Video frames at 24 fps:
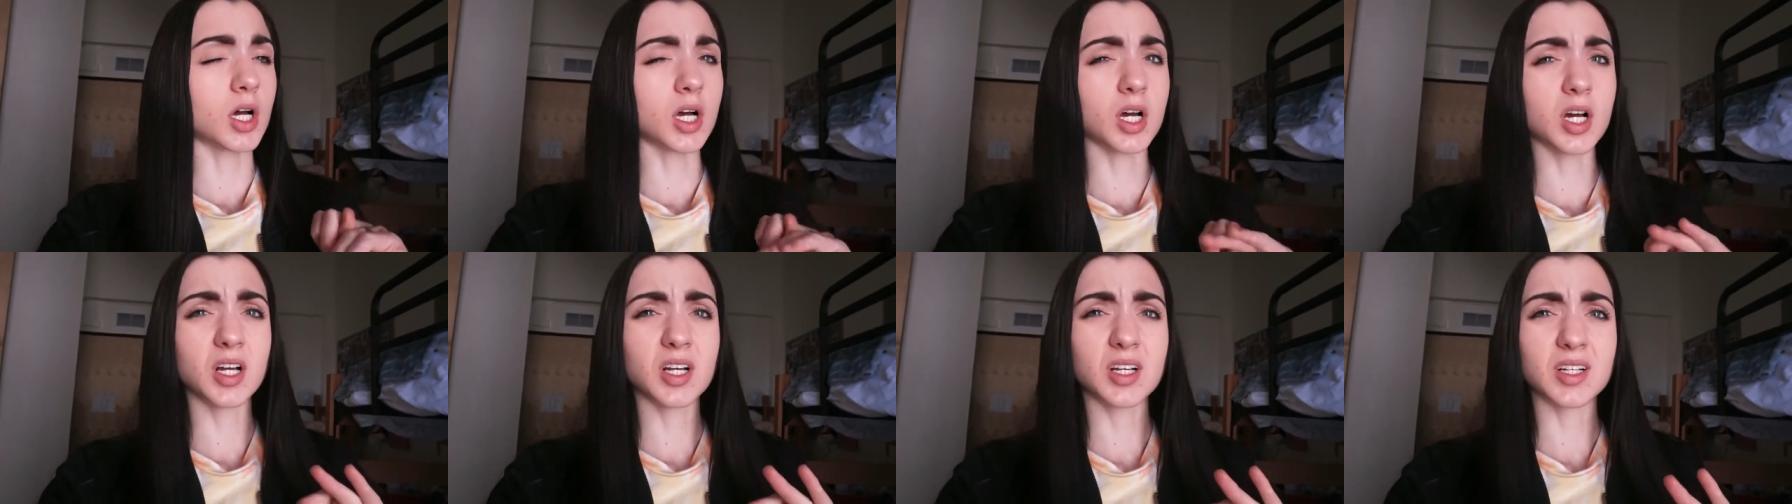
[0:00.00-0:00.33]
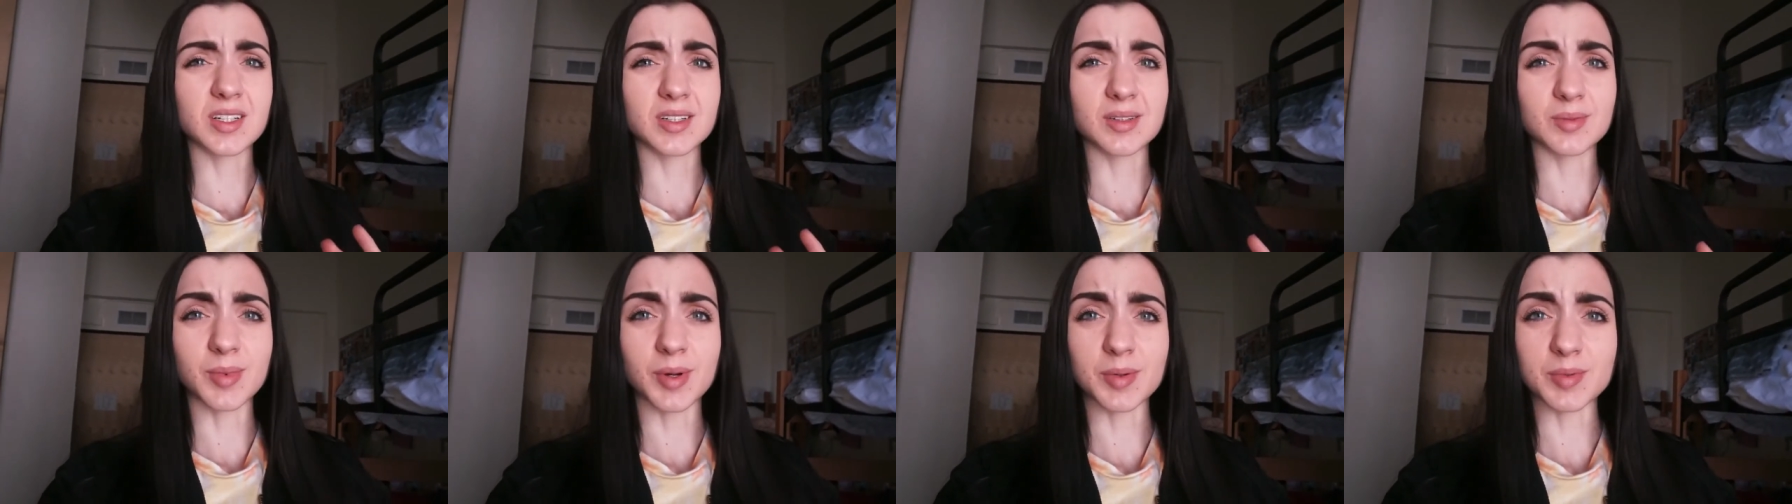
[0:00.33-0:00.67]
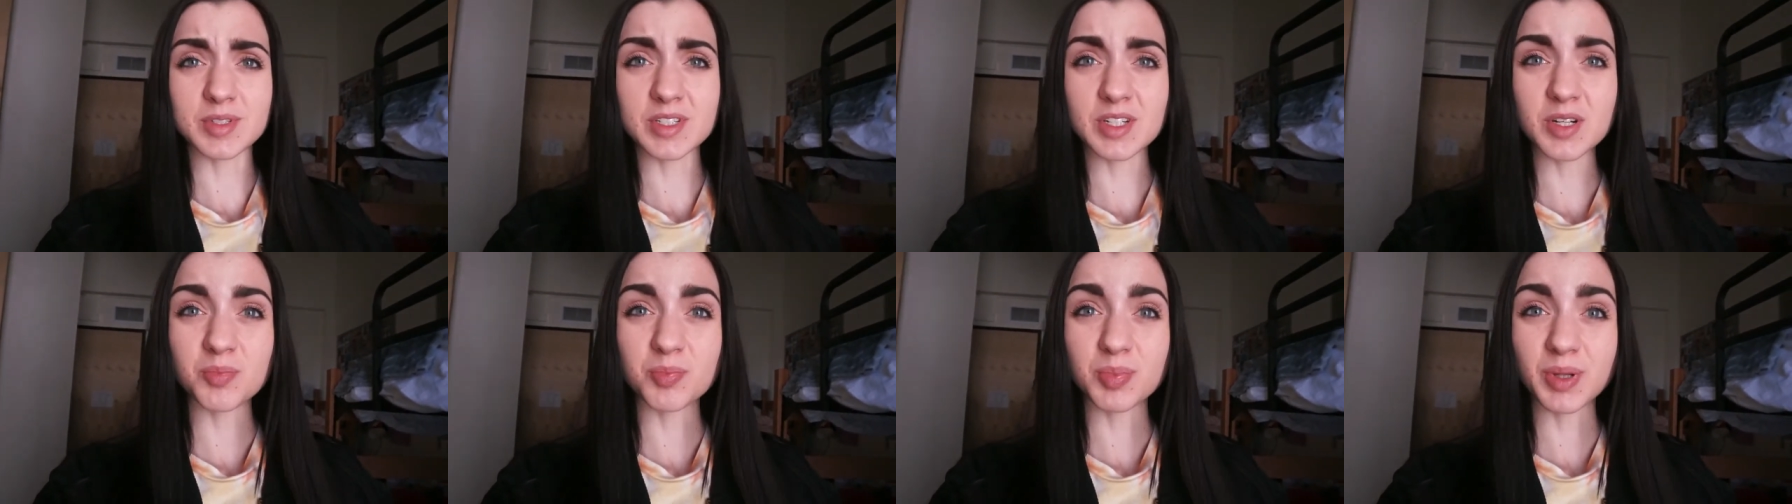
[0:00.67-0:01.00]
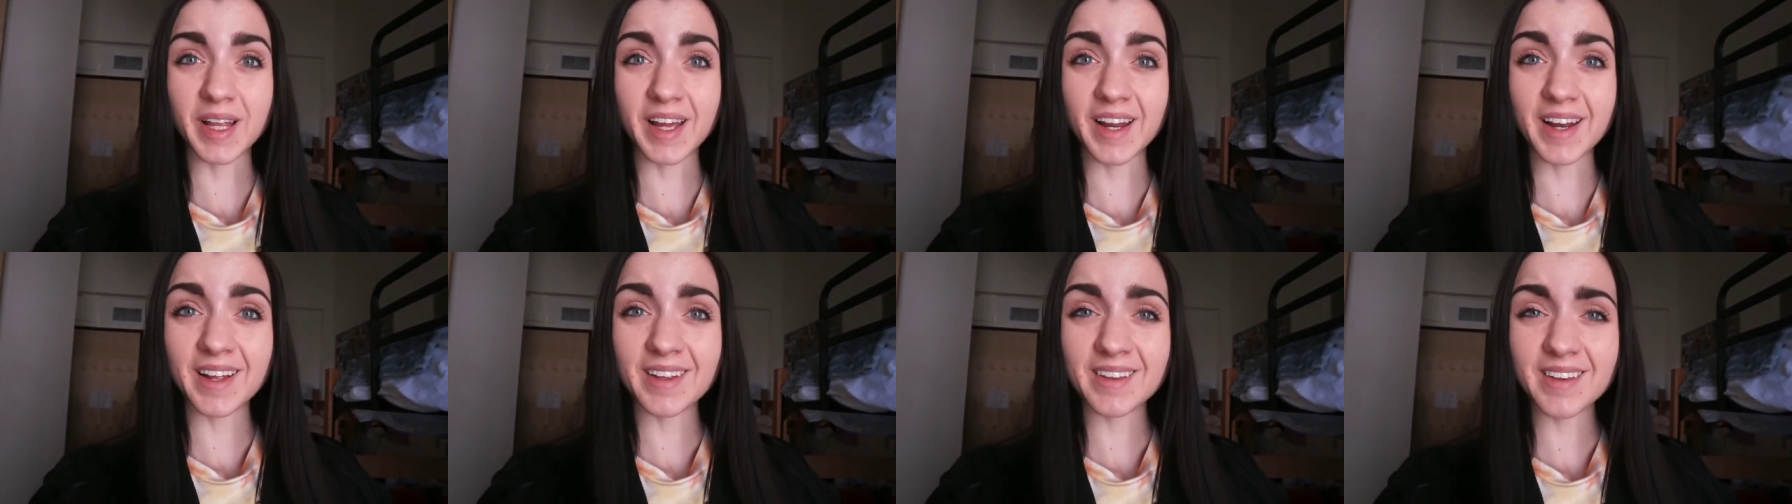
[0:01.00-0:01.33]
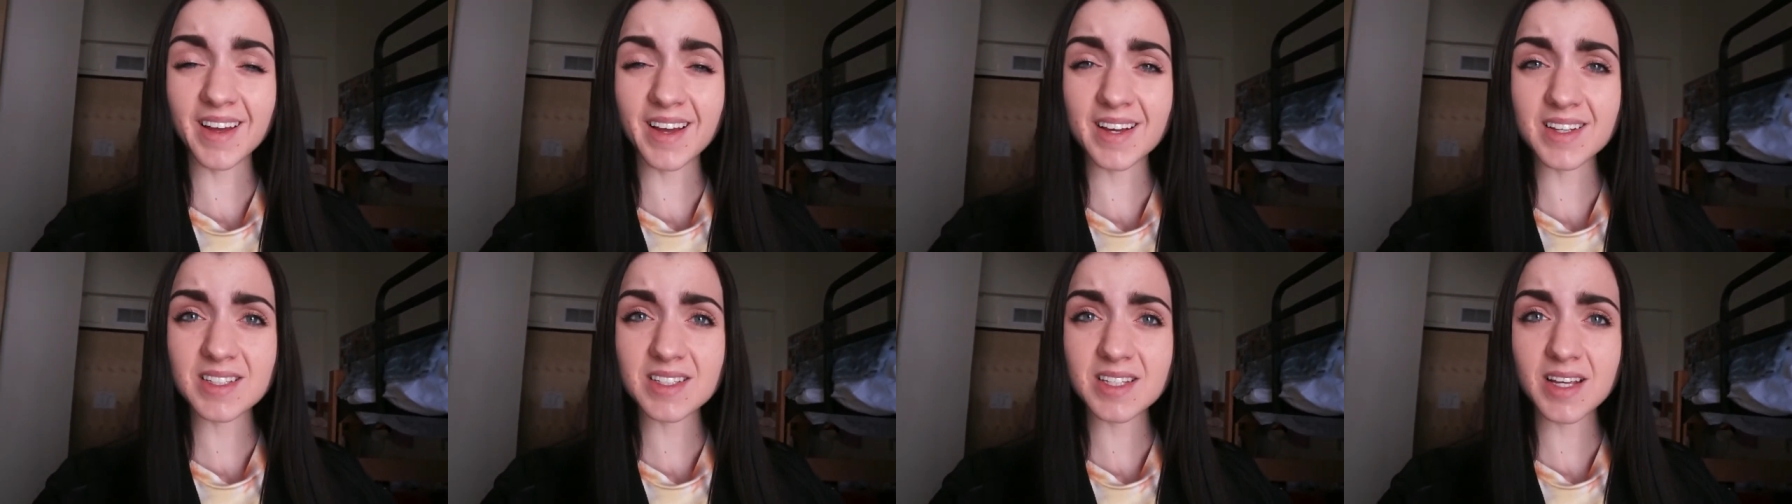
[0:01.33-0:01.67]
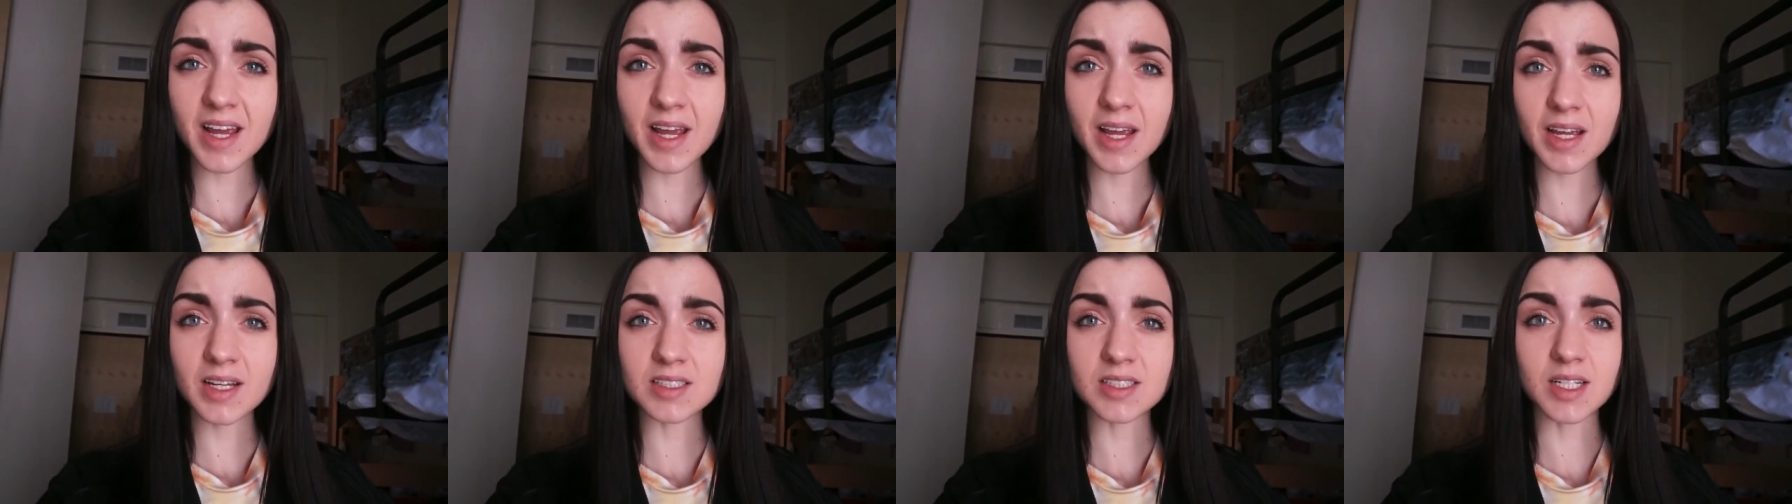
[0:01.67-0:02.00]
um, I'm still planning the
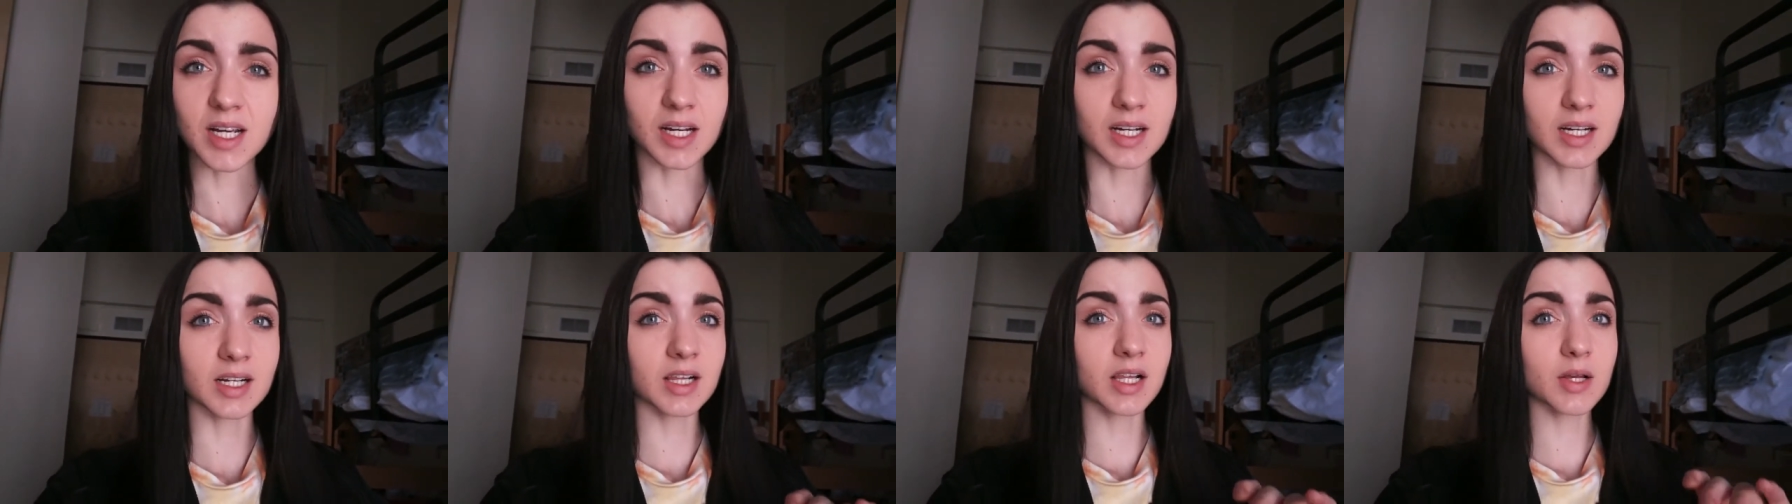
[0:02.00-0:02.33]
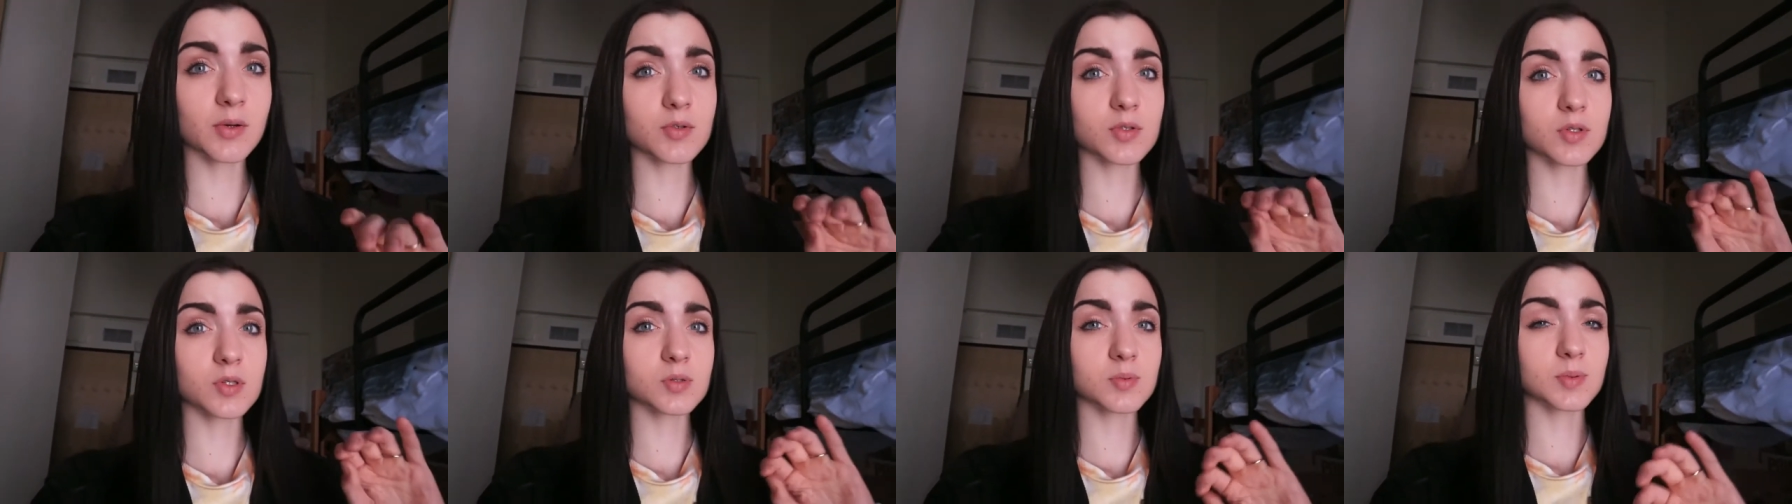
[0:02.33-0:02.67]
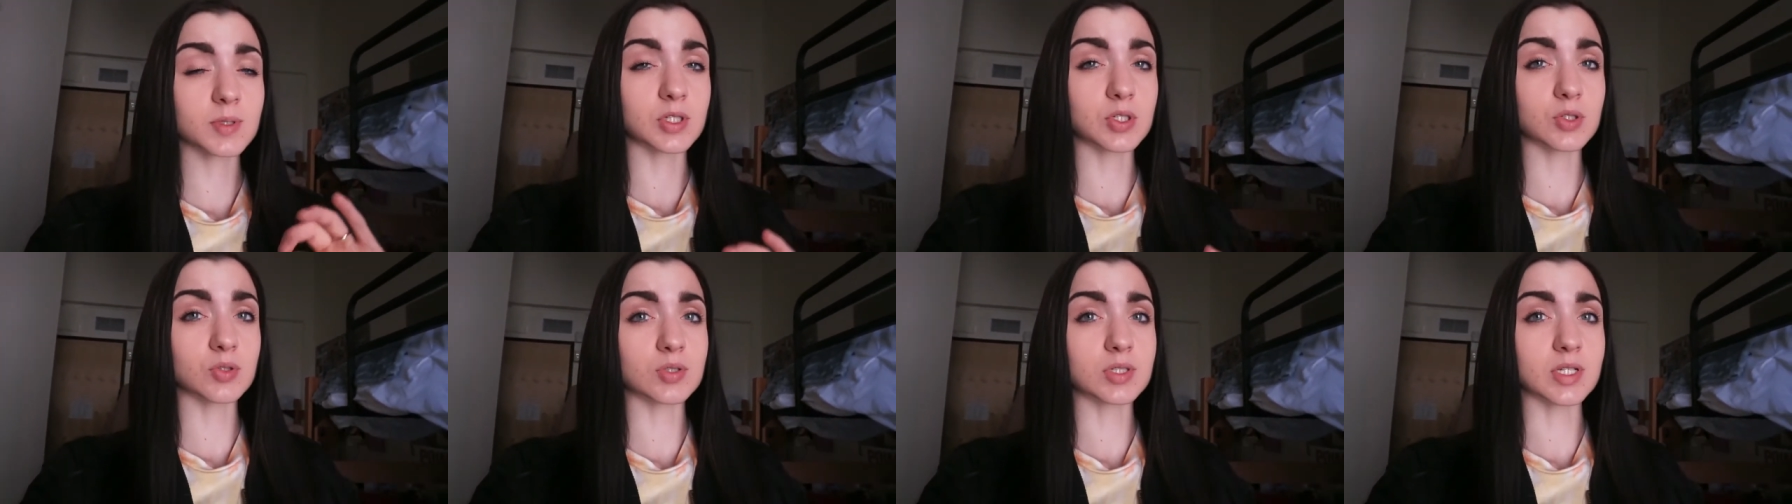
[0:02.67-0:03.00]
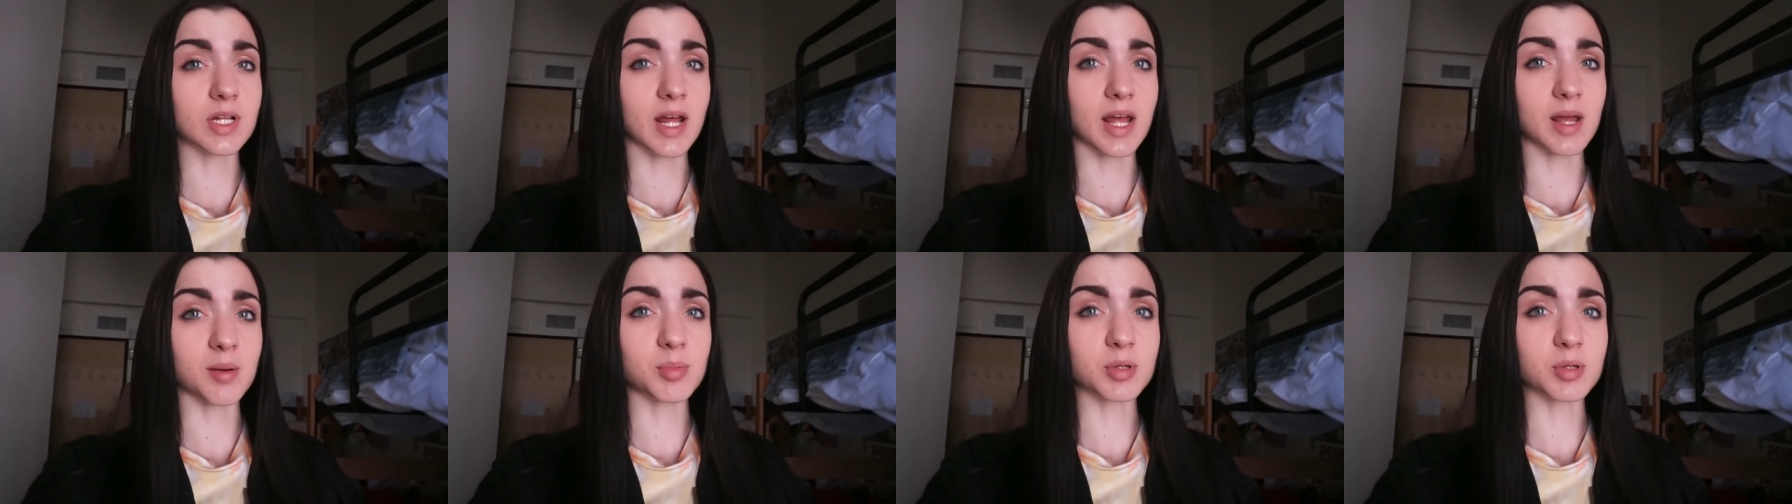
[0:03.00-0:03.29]
essay, and technically it was supposed to be due today,